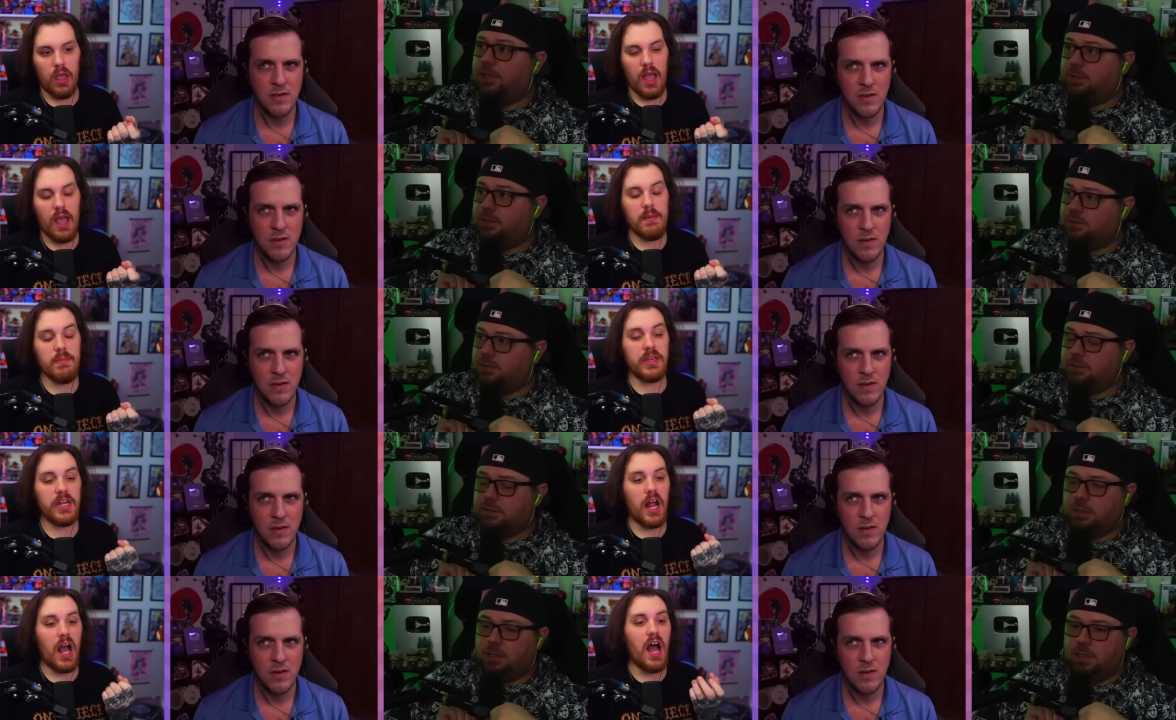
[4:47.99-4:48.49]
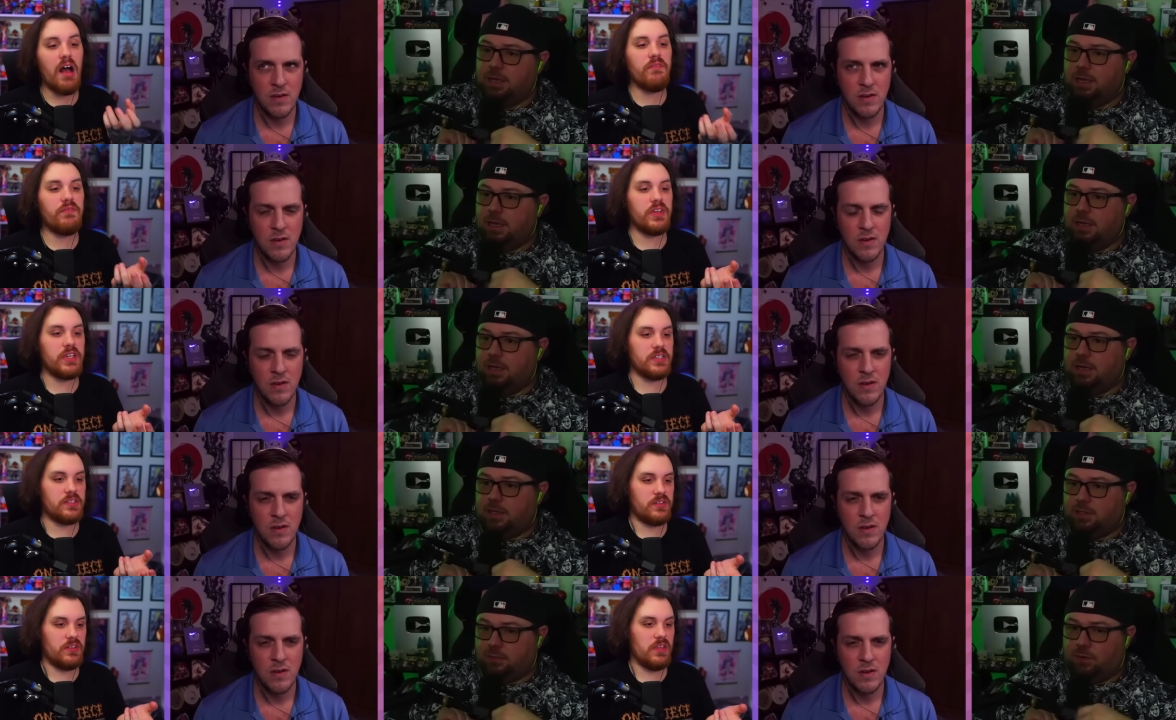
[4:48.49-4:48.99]
Speaker 1: I mean,
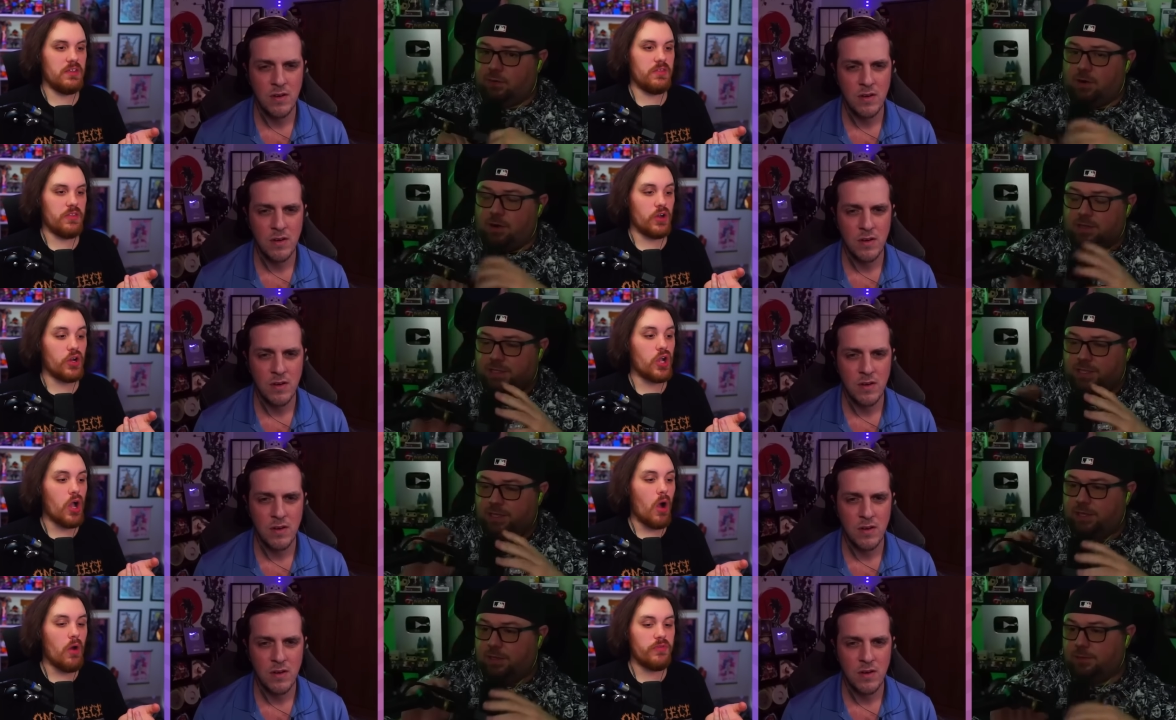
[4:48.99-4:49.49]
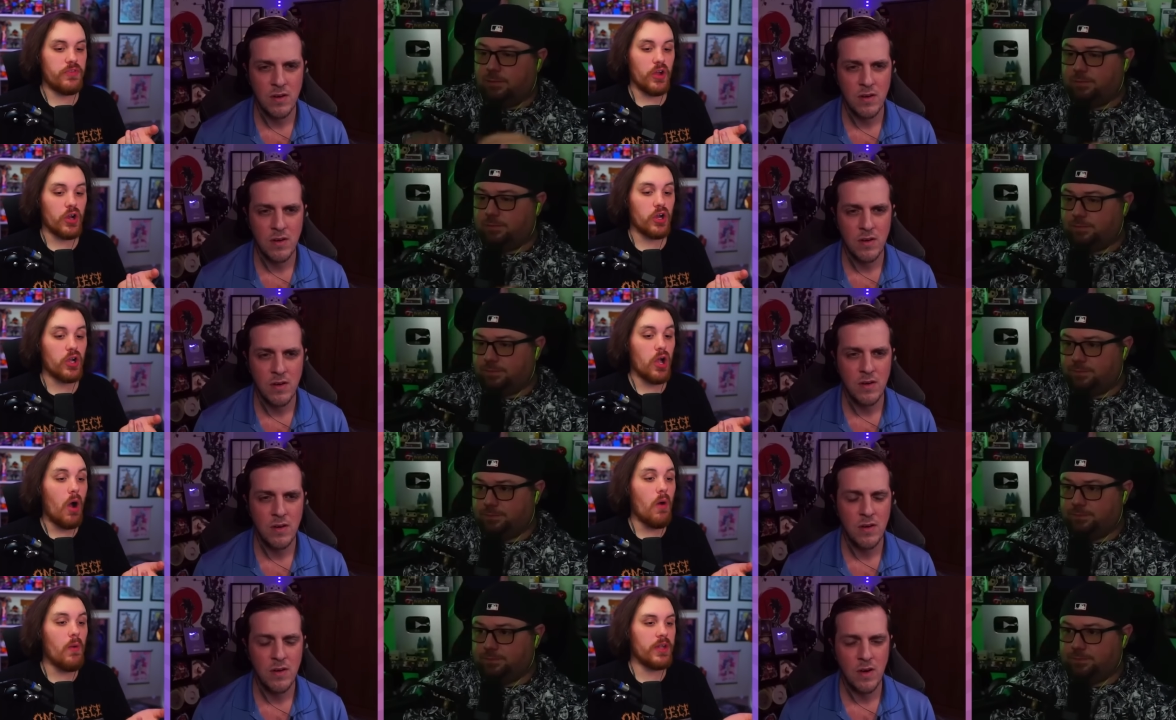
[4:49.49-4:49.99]
obviously, as far as I go, know. they're
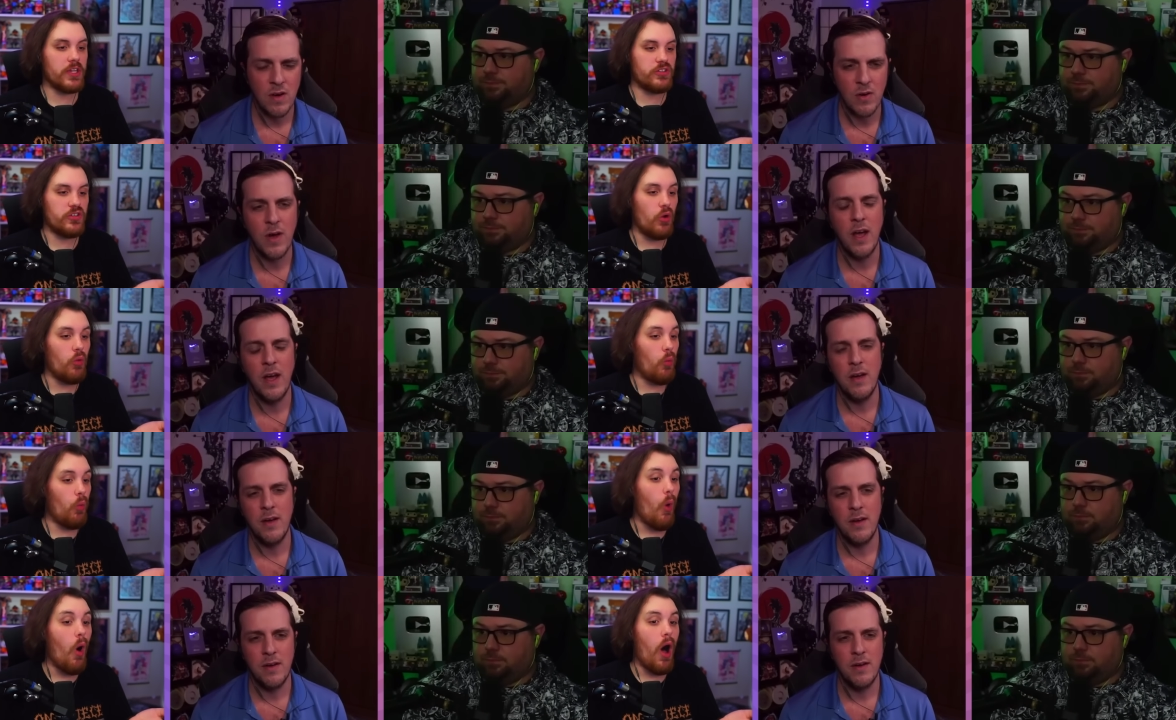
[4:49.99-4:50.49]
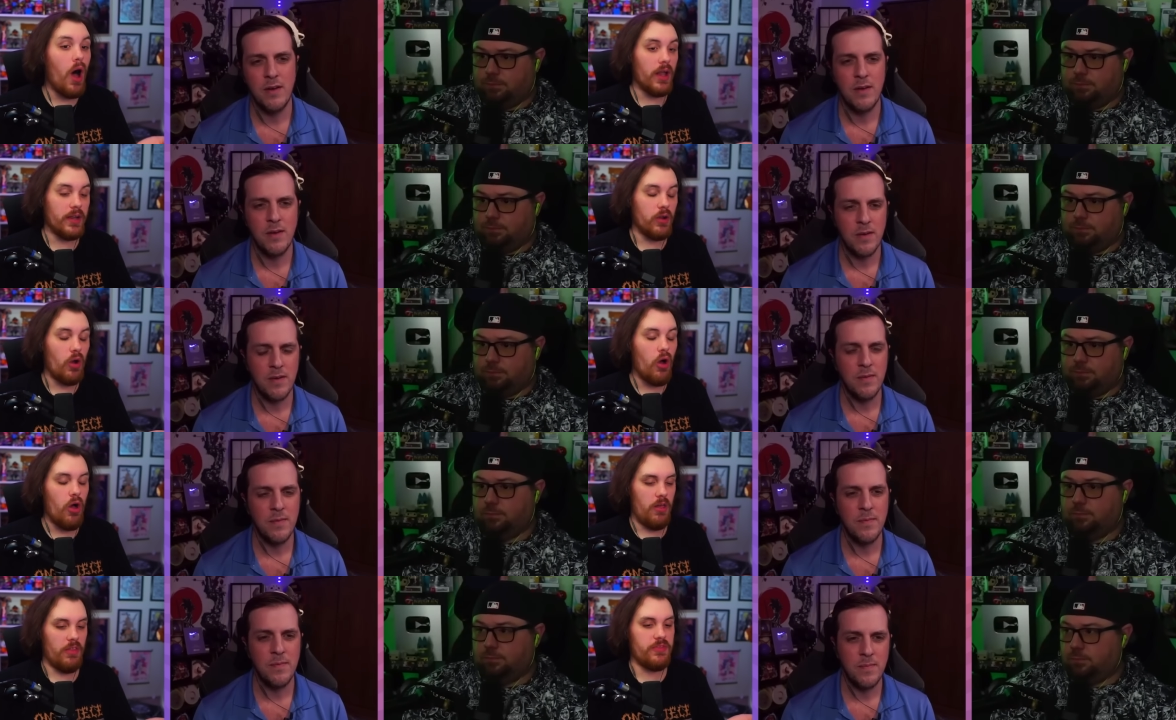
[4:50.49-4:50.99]
going okay. to want
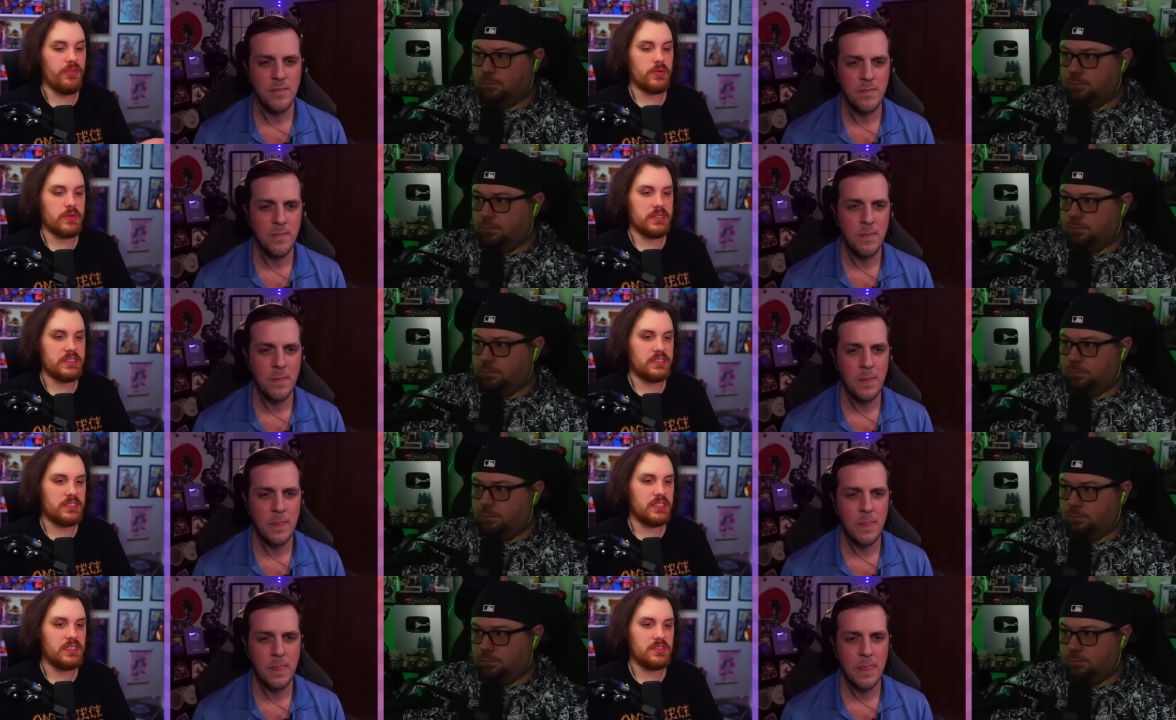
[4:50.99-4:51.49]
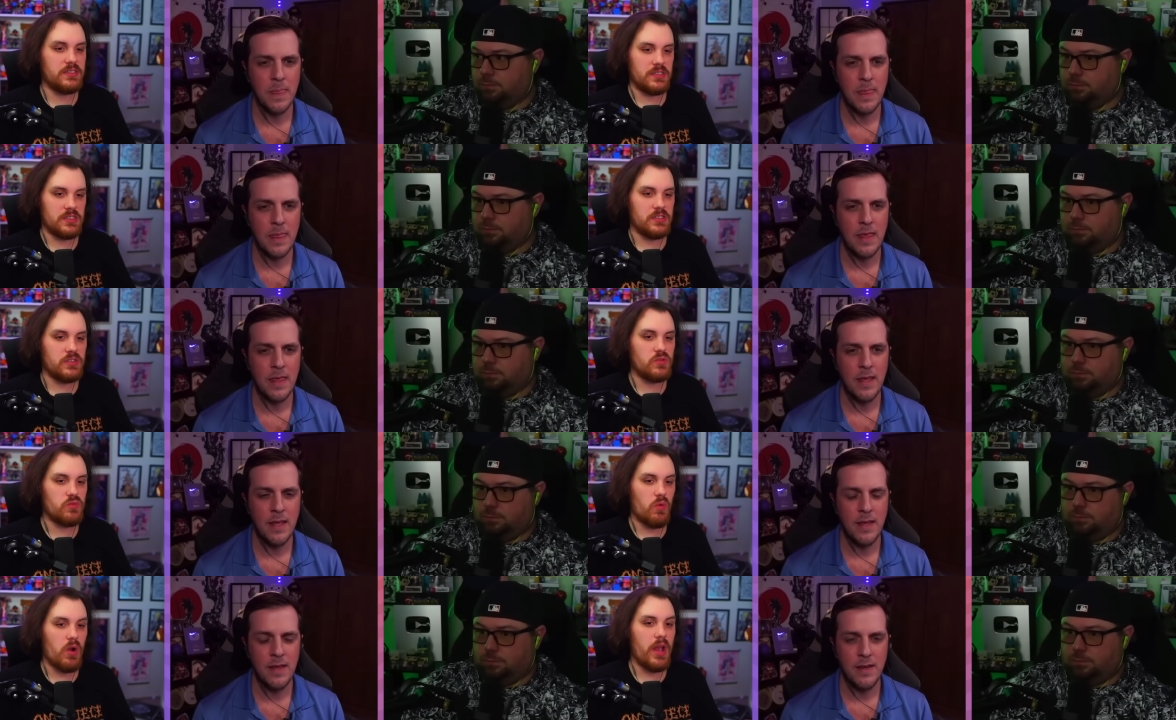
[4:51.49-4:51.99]
all three
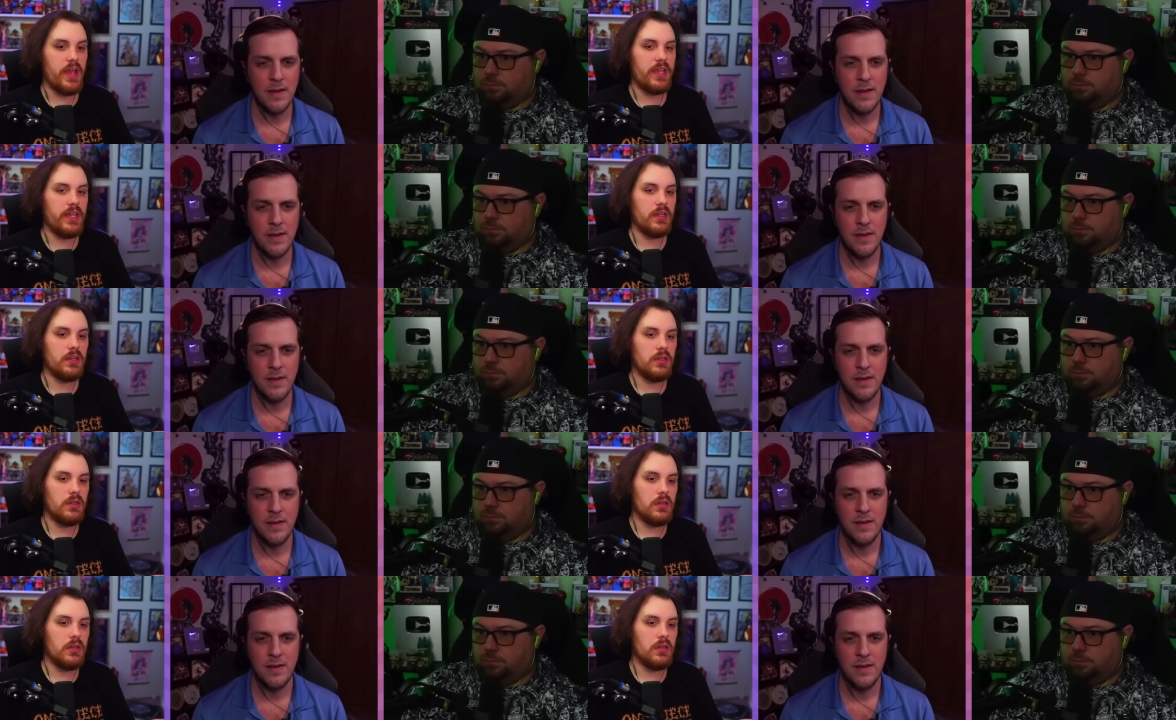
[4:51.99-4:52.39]
seasons, right?